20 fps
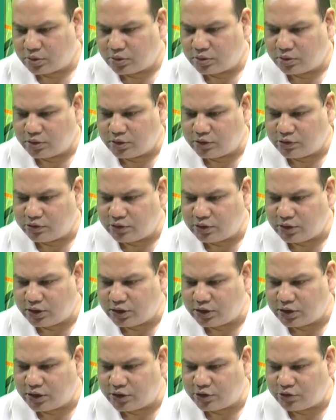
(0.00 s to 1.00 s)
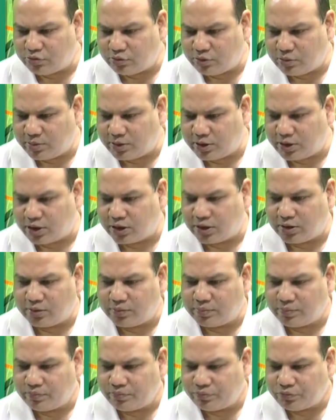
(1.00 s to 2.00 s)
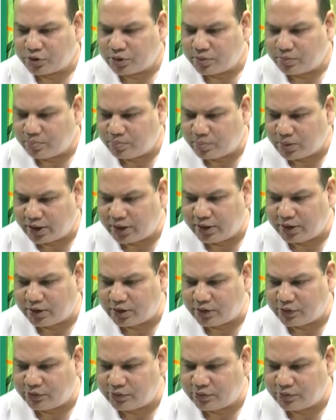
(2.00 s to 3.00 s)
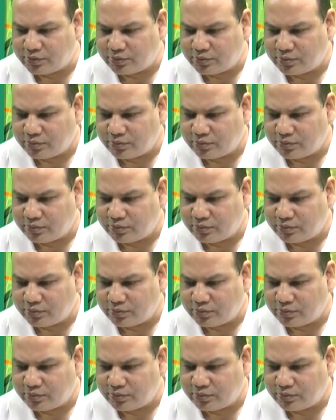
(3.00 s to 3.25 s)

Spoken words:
These three things will be there minus.